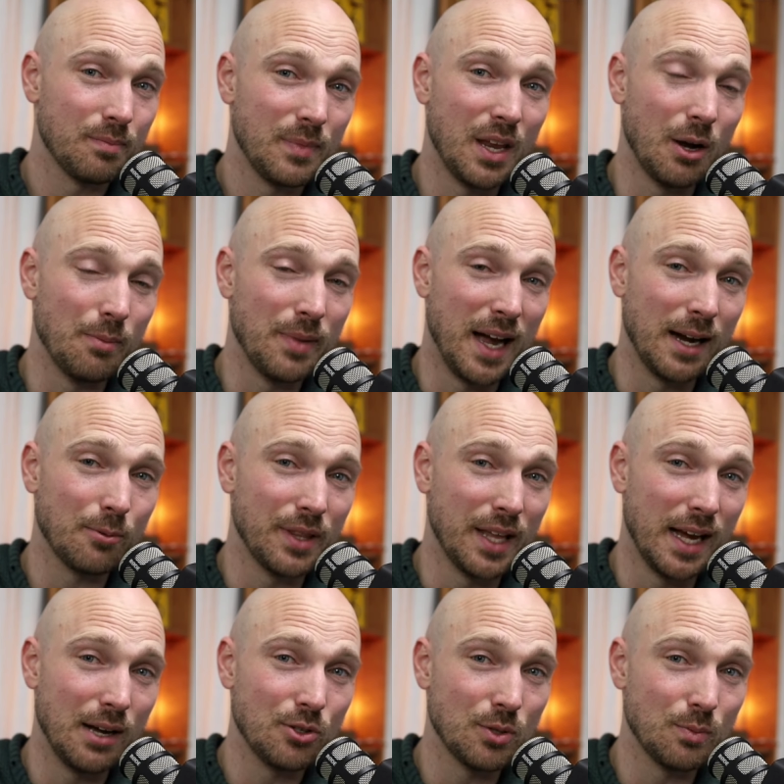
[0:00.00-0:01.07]
you know, back when the
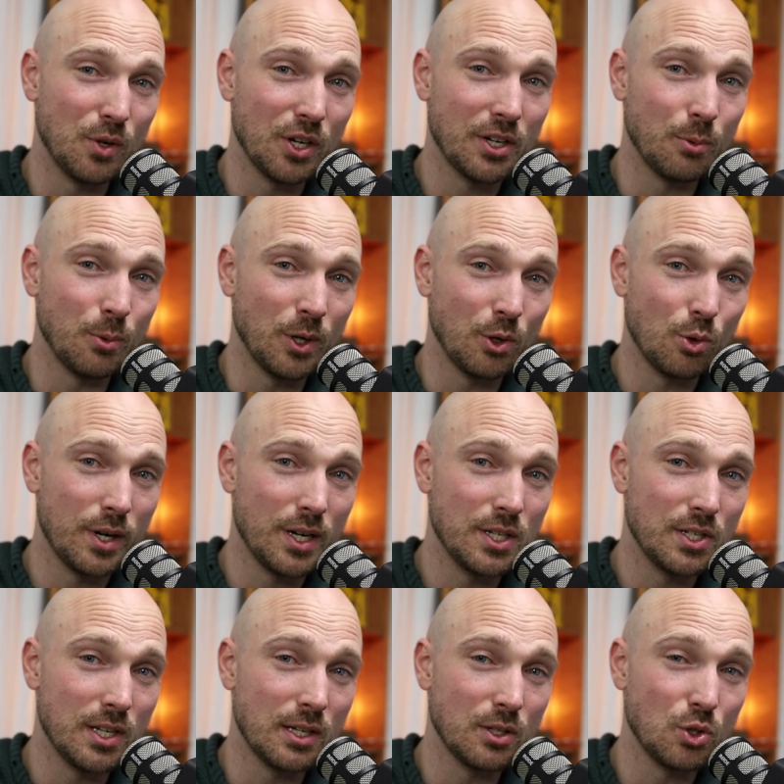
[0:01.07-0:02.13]
housing market went
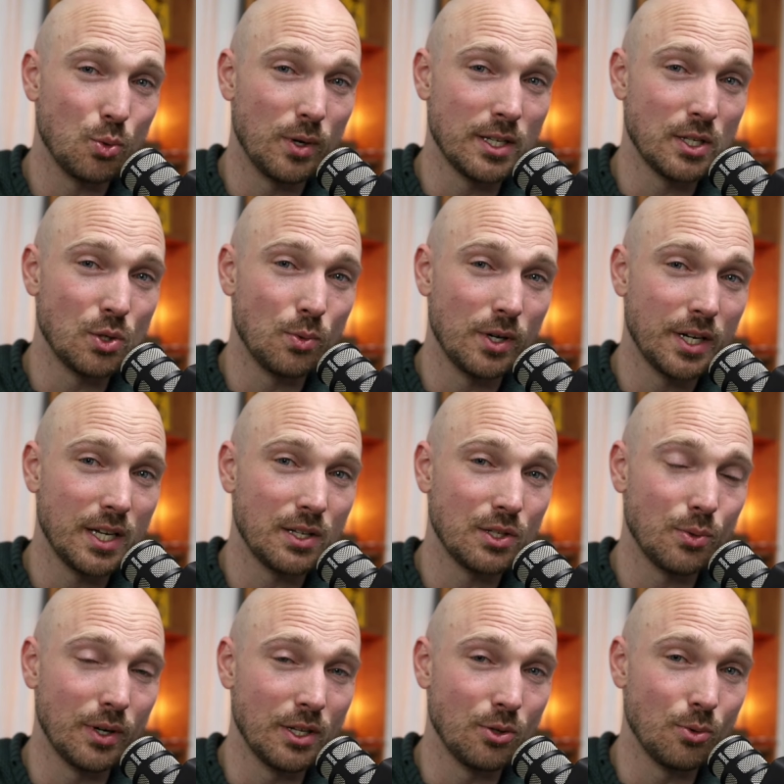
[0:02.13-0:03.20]
crazy in twenty twenty and
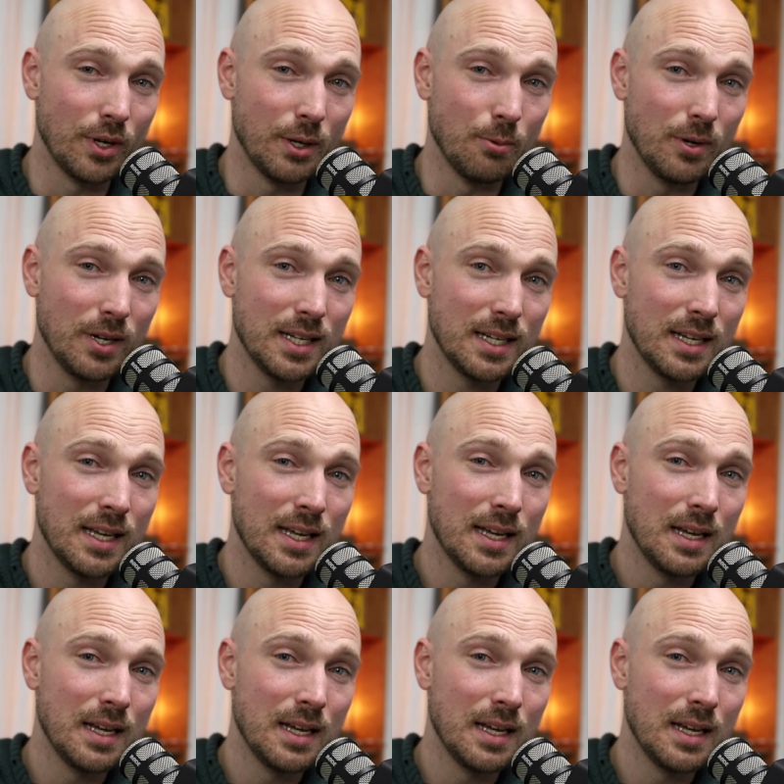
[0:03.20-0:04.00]
twenty twenty-one,